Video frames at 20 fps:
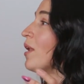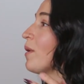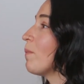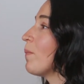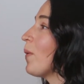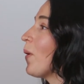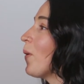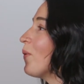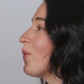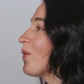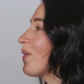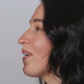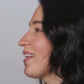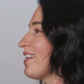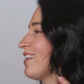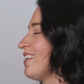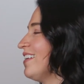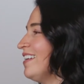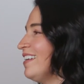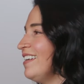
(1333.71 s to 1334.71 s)
and poke
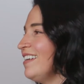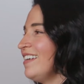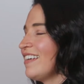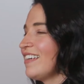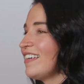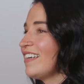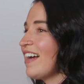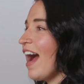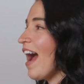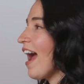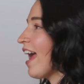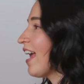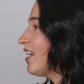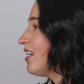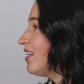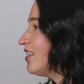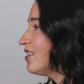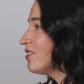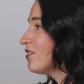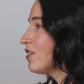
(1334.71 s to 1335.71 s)
and guide,